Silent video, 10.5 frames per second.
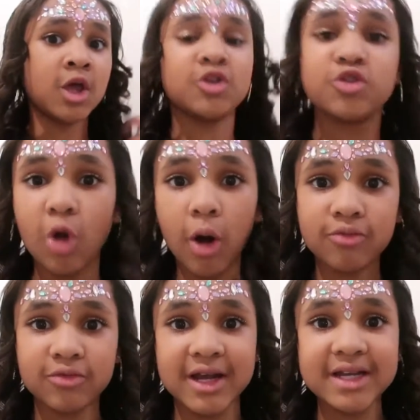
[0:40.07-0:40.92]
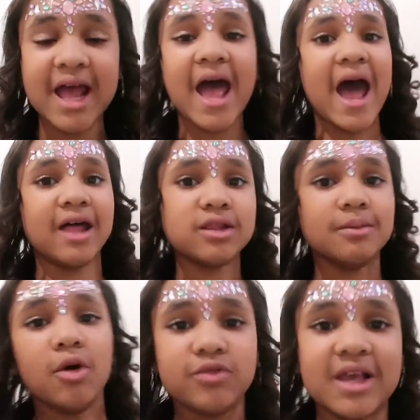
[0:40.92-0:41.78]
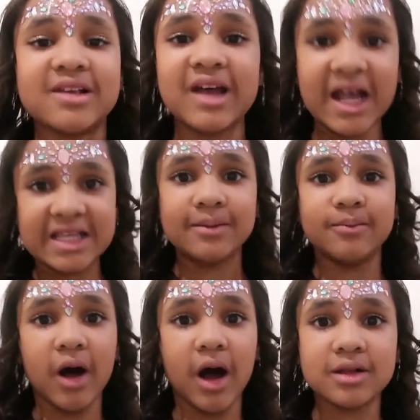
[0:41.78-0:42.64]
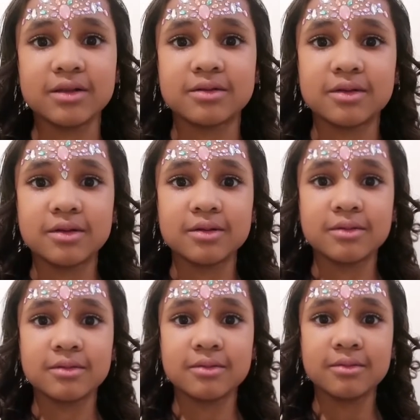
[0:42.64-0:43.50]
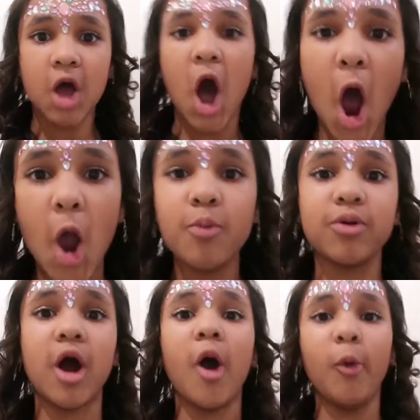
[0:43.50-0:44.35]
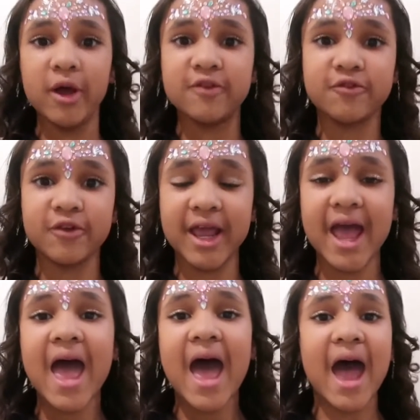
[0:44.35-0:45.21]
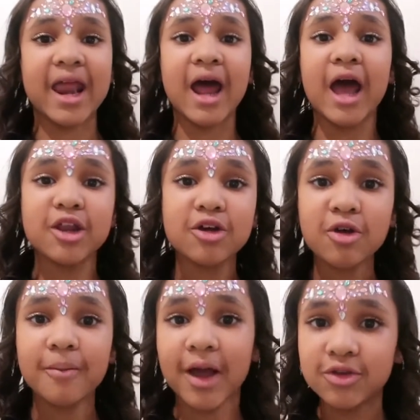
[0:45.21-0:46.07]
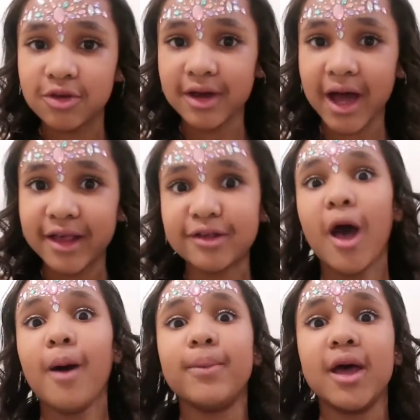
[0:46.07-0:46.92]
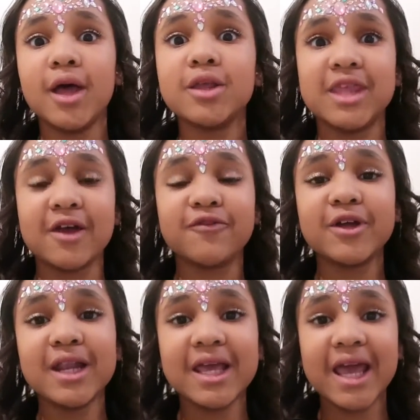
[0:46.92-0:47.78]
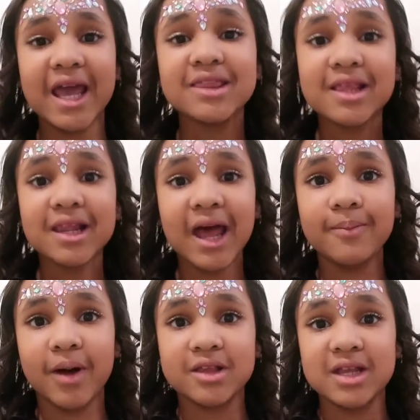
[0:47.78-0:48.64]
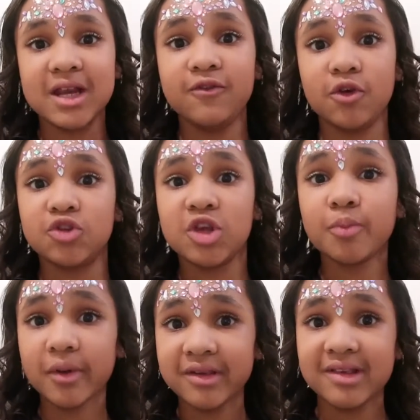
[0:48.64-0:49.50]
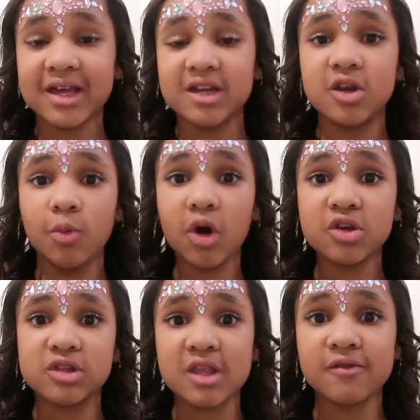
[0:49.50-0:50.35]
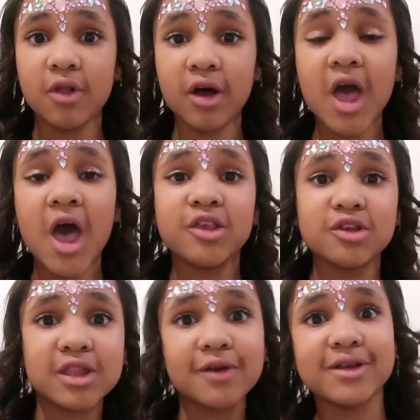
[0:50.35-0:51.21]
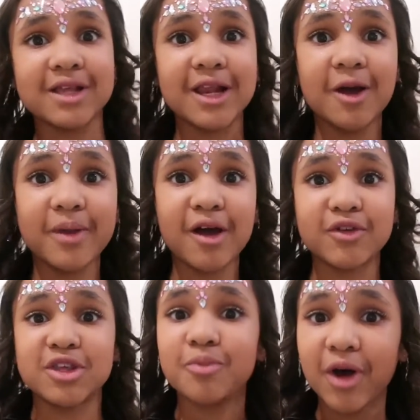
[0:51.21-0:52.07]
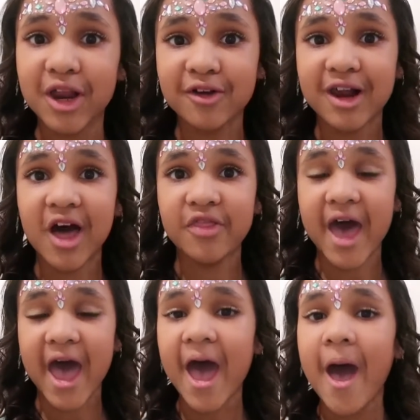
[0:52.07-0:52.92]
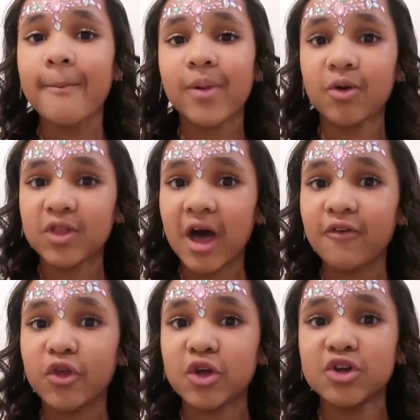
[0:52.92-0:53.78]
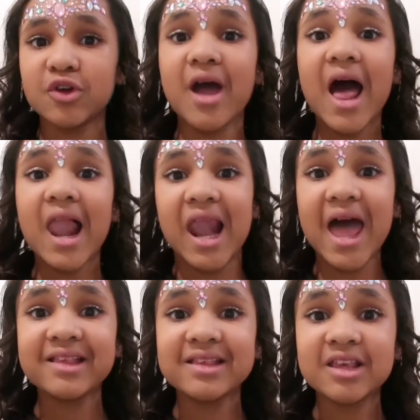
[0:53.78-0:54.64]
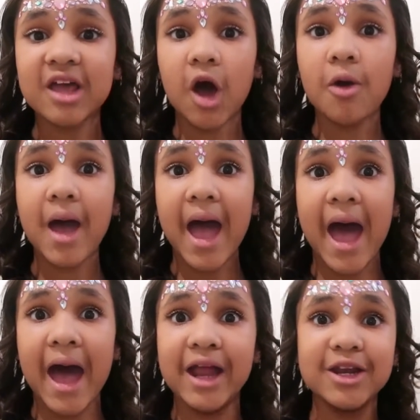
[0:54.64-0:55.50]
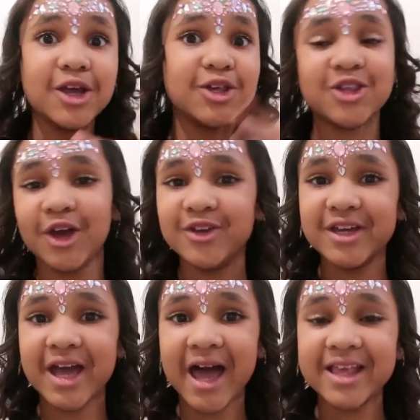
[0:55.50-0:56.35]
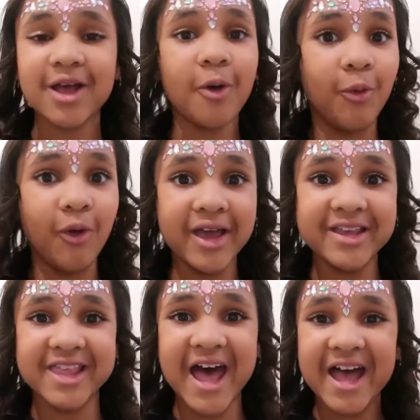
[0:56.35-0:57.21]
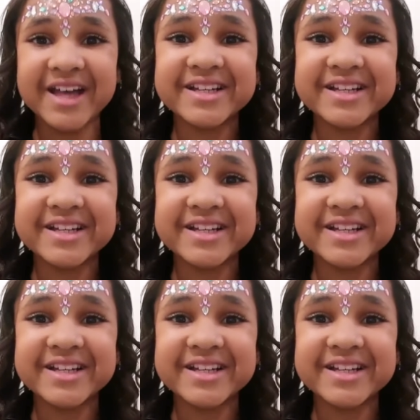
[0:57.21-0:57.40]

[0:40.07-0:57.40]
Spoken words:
Storm Reid, and the most exciting part, Oprah Winfrey. And I don't know about you guys, but definitely hit the like button if you're super excited to watch this vlog, so there is a little bit of a spoiler alert there. But without further ado, let's go and show you guys what is there.